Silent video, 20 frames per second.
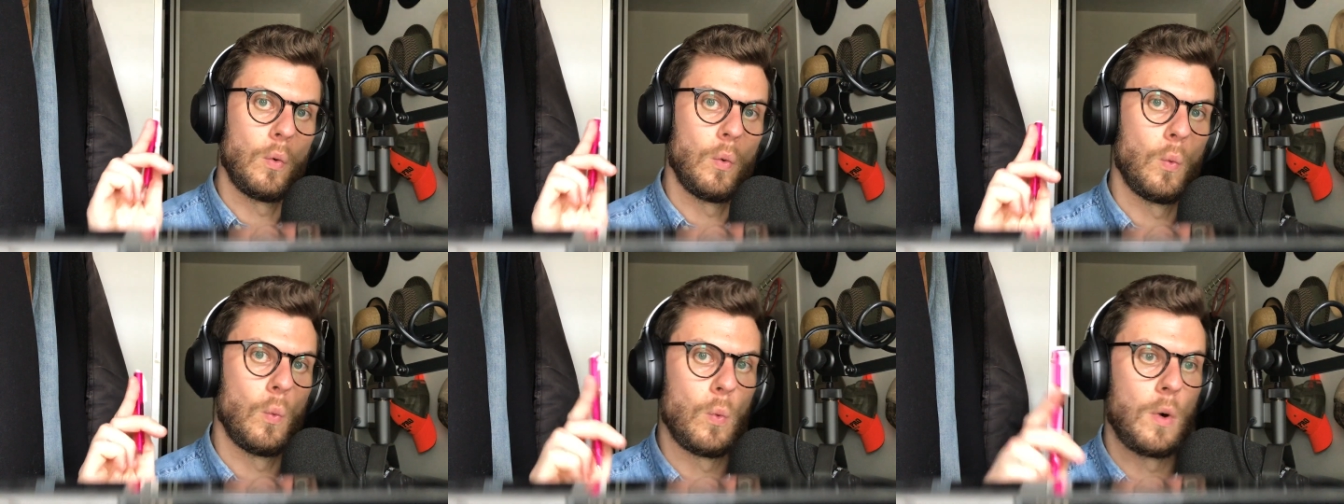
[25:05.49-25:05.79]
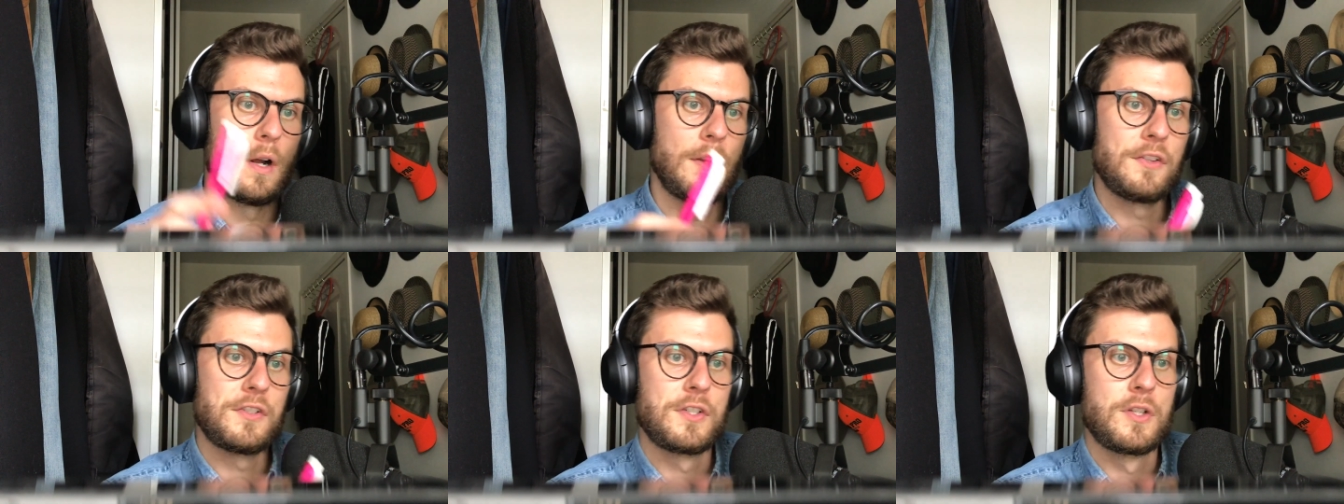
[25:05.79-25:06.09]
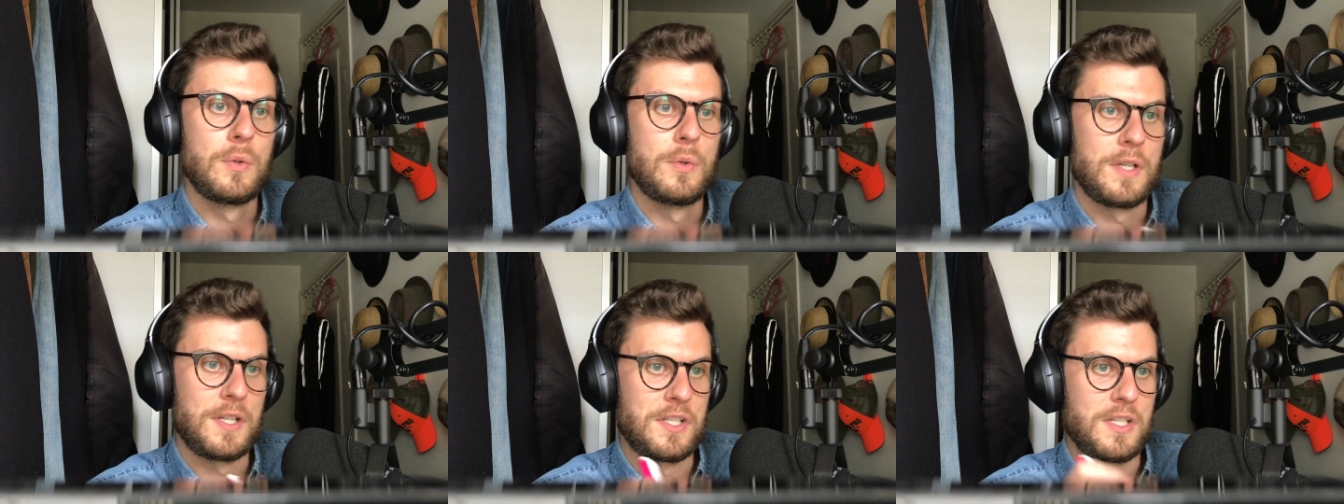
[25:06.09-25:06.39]
wants to
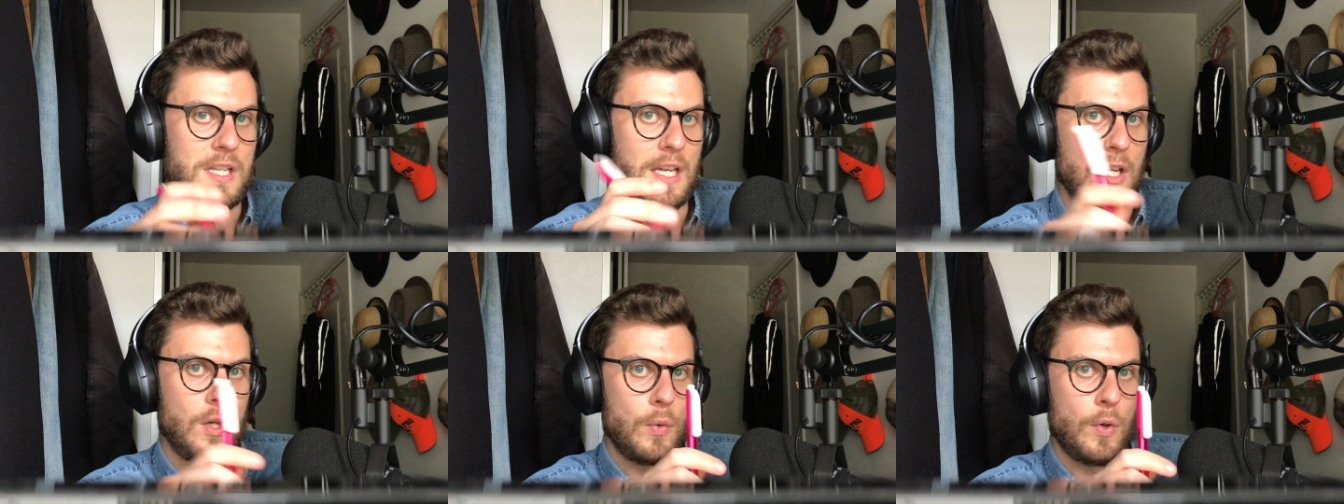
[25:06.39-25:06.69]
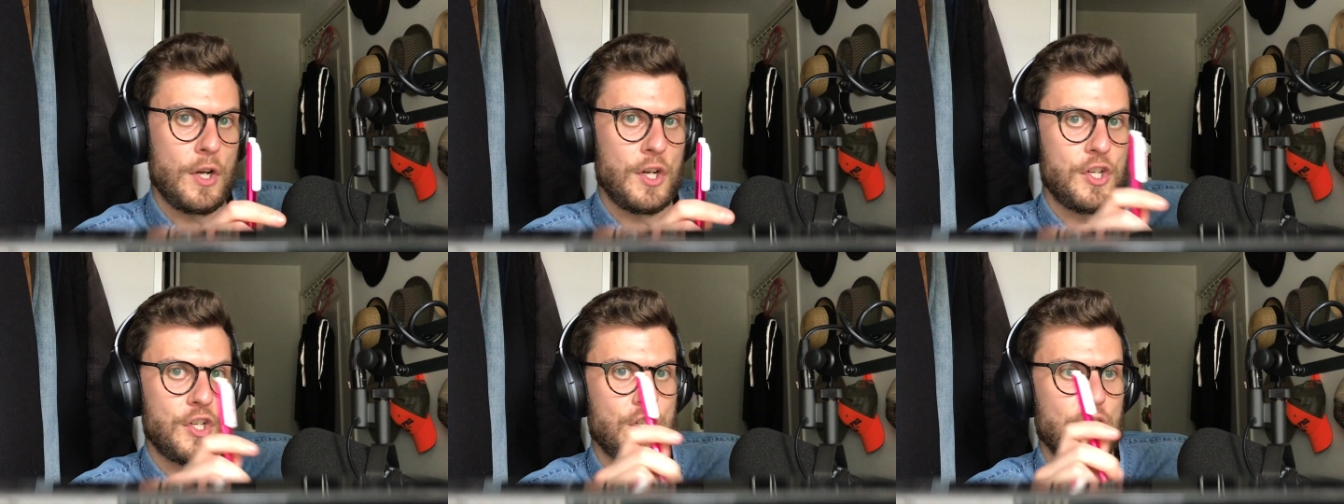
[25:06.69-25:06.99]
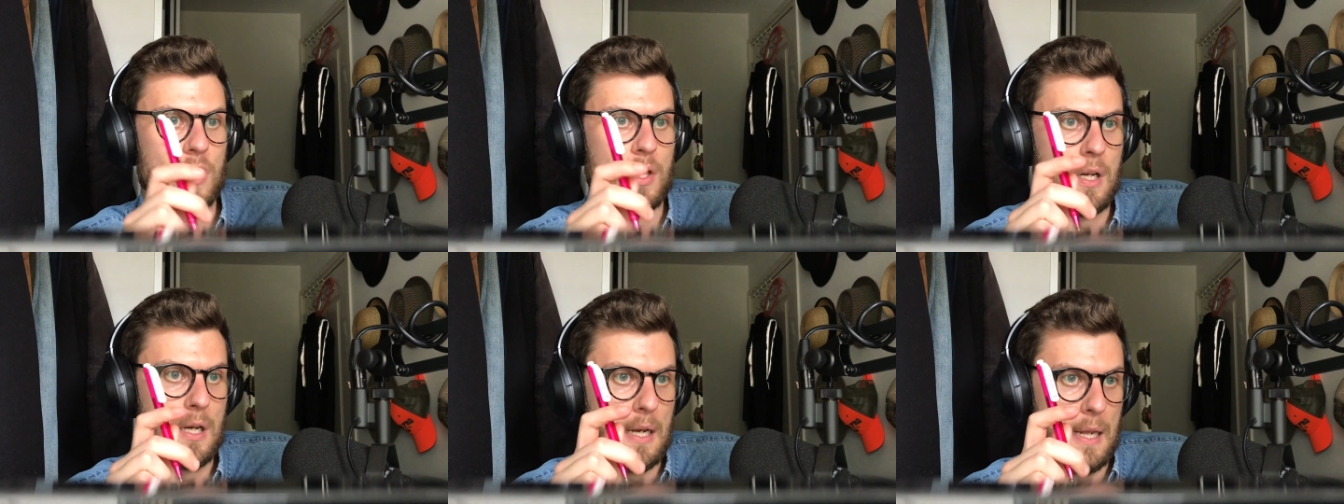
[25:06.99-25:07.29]
distinguish
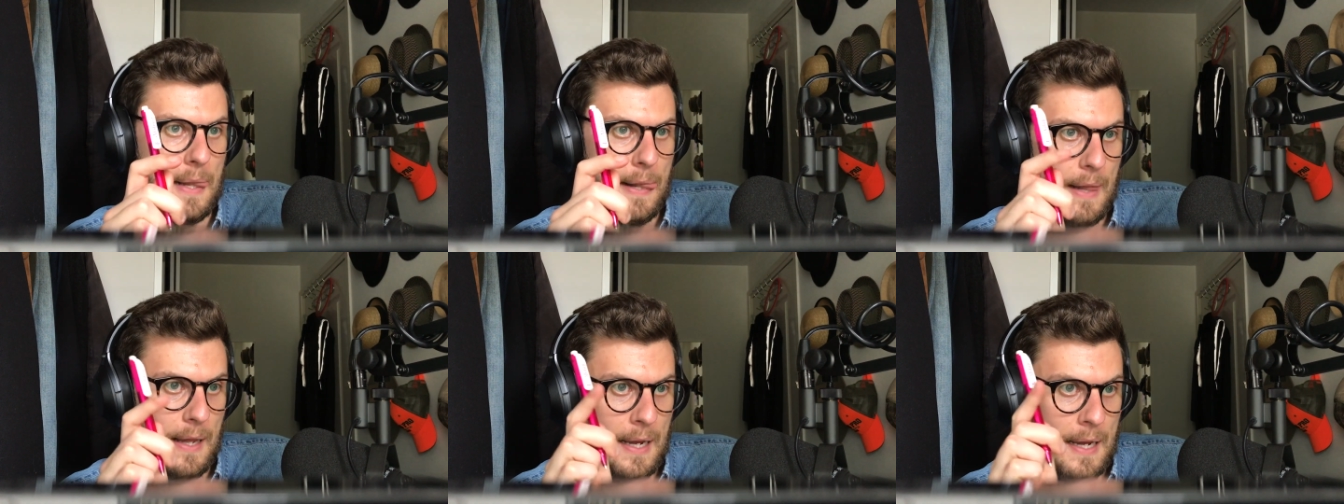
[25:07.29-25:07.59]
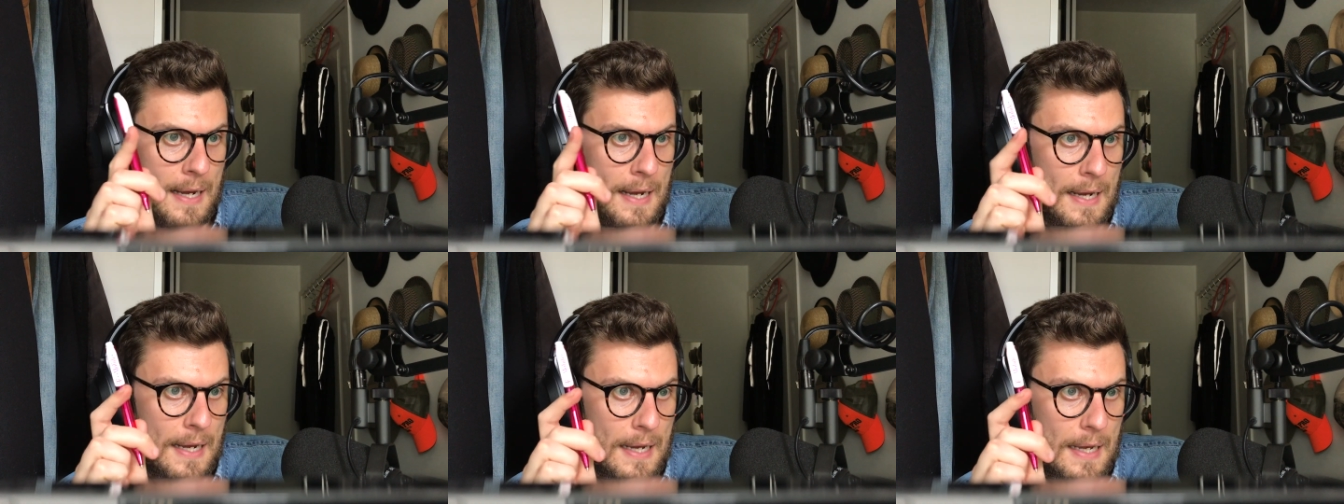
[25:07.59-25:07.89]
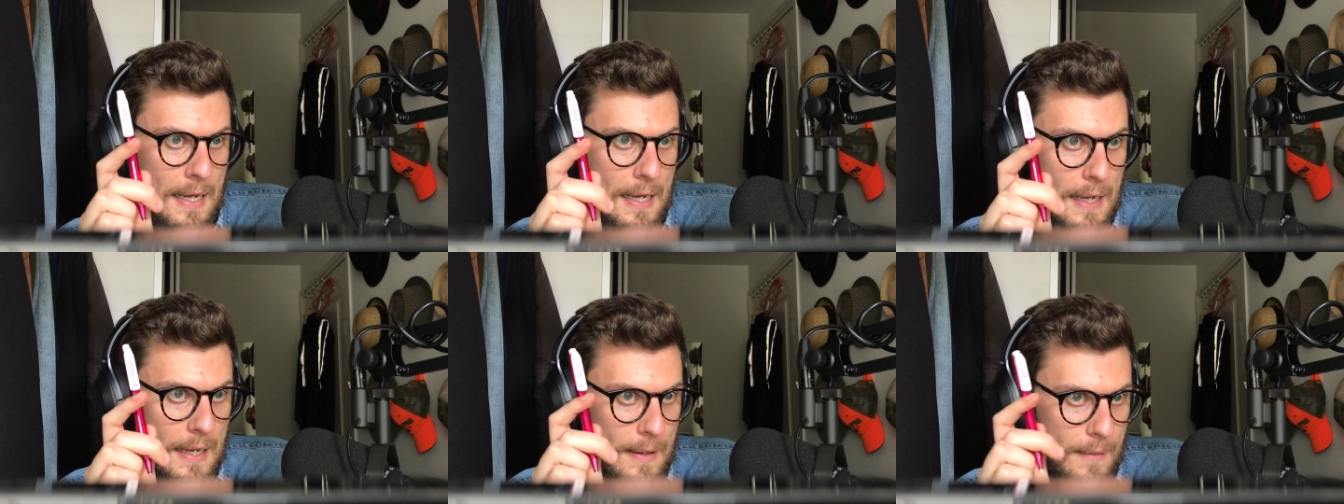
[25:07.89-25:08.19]

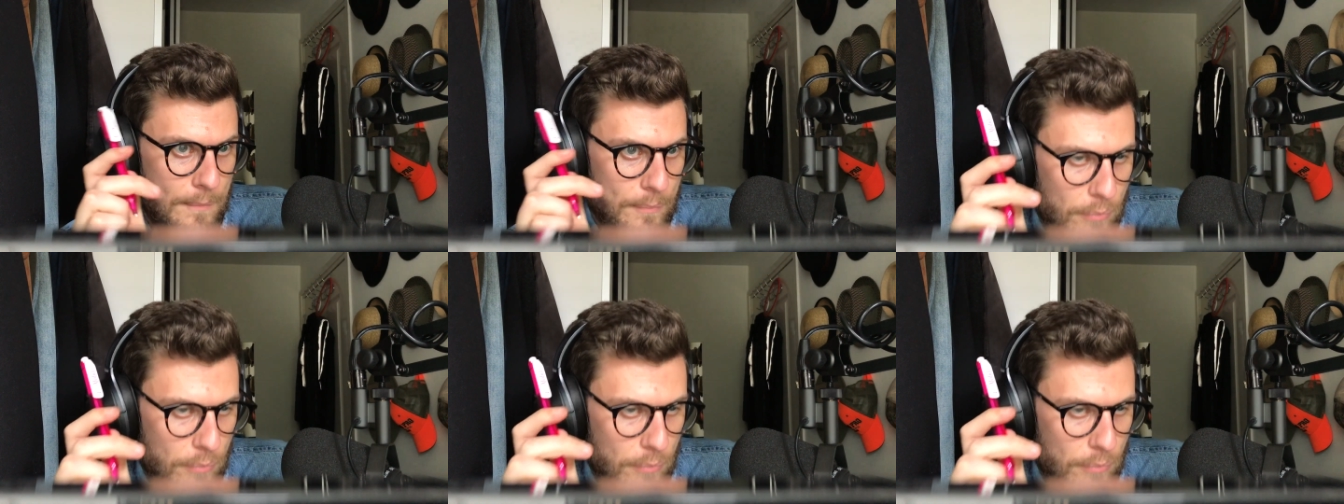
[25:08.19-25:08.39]
APA